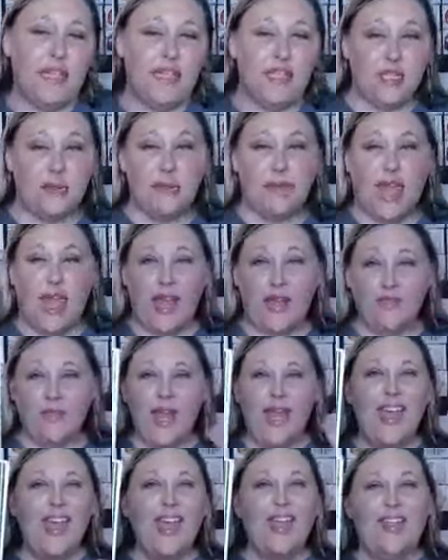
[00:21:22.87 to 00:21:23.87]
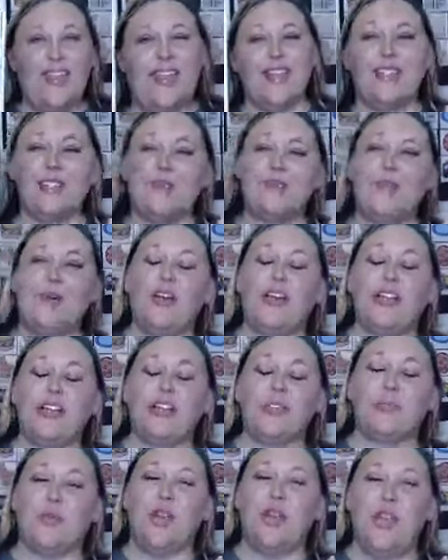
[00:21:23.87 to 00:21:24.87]
into play. This book
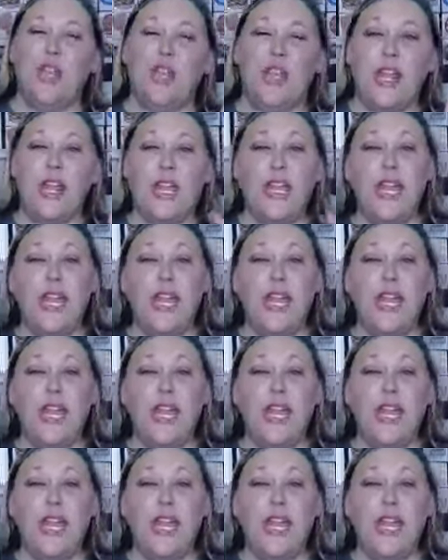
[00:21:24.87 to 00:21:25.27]
is written in a